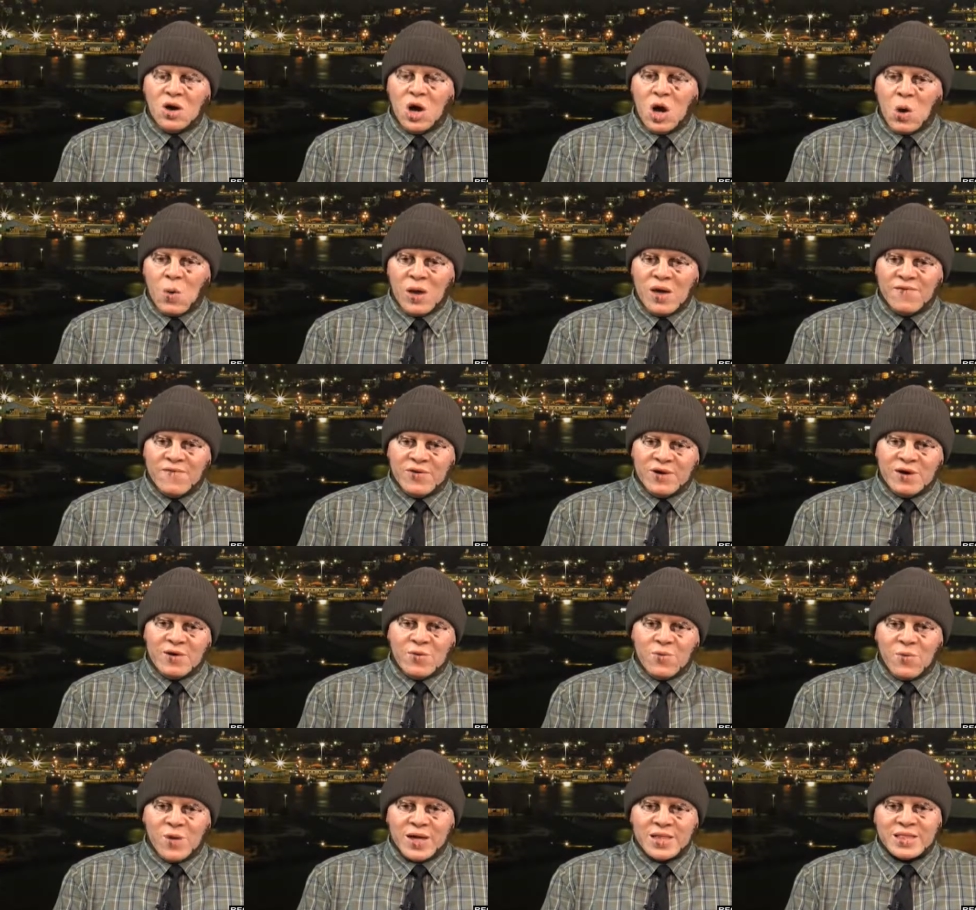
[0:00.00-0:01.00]
However,
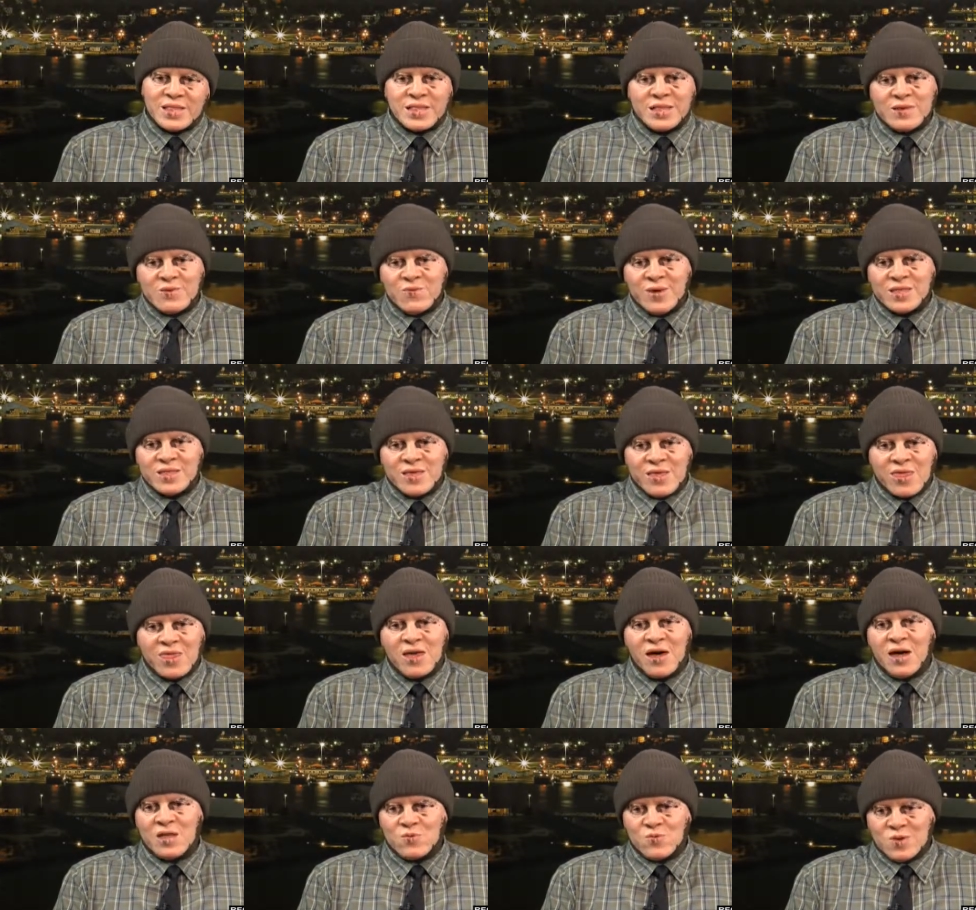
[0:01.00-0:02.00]
what the, what the
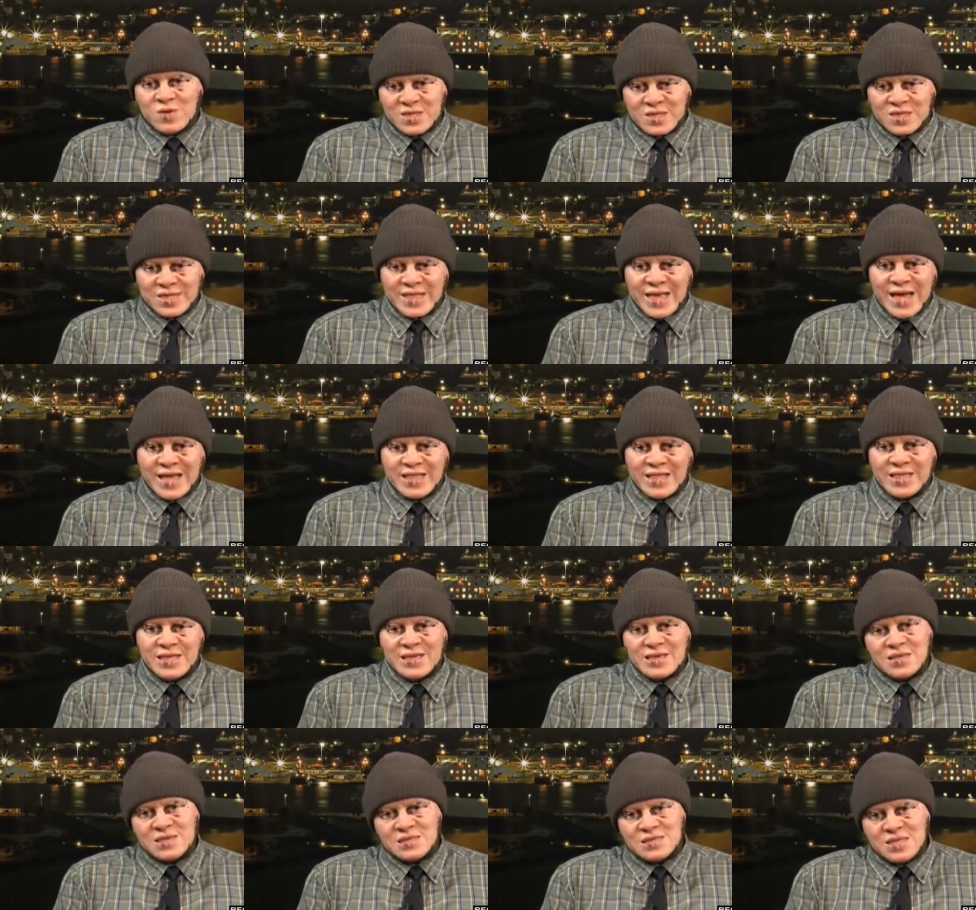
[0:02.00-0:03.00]
thought was is that
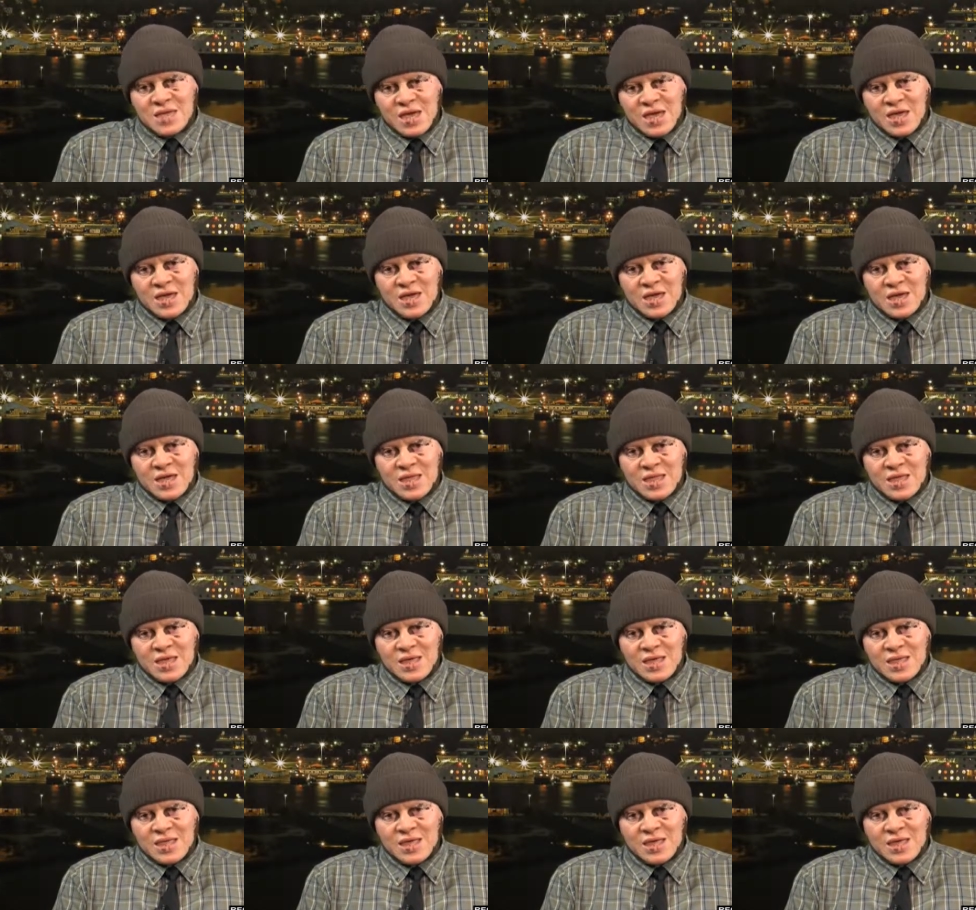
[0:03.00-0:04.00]
they,
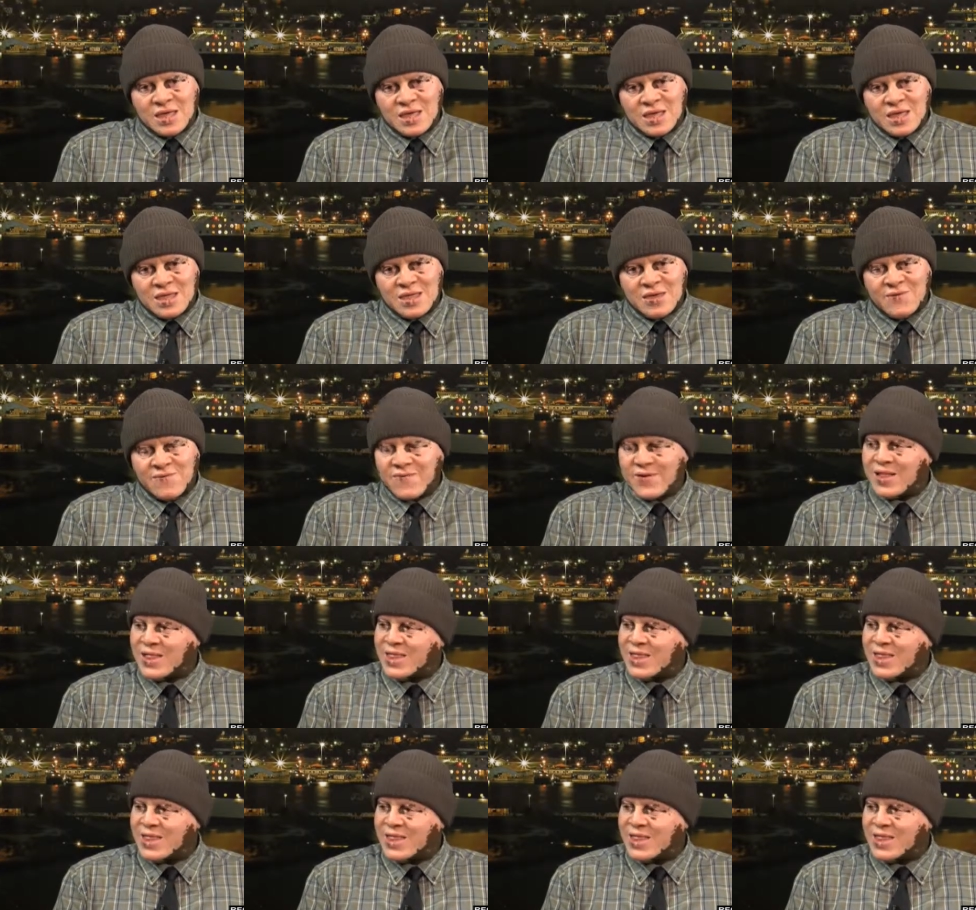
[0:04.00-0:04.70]
they, they felt